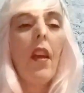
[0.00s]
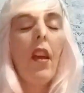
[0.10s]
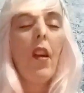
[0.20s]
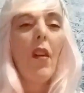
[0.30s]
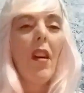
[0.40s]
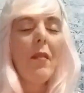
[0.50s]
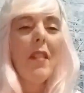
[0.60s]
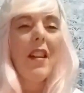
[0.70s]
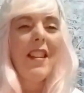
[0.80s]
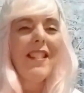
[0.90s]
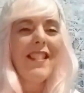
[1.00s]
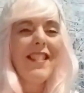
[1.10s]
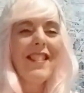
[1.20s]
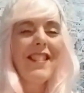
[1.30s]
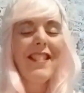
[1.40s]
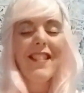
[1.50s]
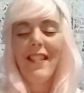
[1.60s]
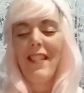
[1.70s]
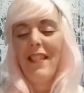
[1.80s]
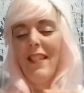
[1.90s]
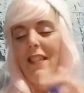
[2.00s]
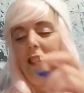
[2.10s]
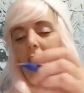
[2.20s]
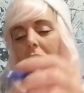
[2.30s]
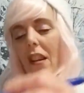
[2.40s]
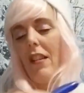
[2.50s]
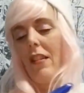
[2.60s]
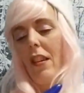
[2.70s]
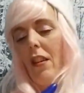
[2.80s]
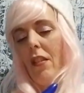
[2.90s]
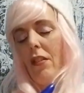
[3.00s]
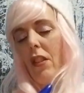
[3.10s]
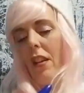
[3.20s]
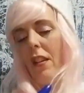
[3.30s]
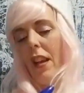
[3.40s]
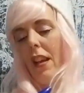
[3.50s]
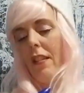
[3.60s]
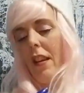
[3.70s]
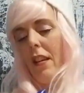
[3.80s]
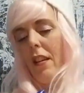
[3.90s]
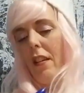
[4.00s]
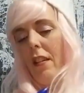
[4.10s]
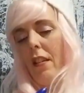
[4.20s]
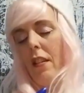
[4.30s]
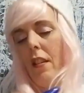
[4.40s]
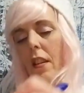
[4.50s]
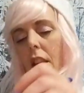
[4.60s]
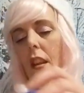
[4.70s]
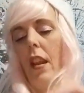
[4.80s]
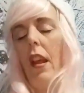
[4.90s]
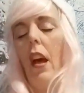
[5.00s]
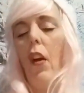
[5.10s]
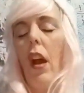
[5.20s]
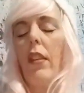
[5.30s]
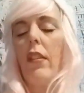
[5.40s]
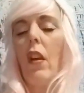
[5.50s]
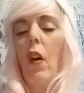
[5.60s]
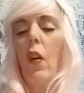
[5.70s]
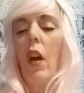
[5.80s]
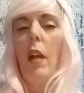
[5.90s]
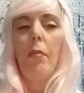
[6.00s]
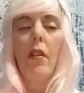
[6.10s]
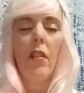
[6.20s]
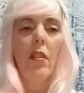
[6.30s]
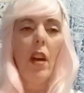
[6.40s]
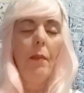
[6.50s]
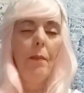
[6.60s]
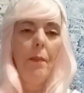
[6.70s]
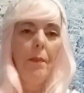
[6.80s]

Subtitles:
You're welcome, honey. Alright, so Charlotte K's not here. Okay, so April, you're up.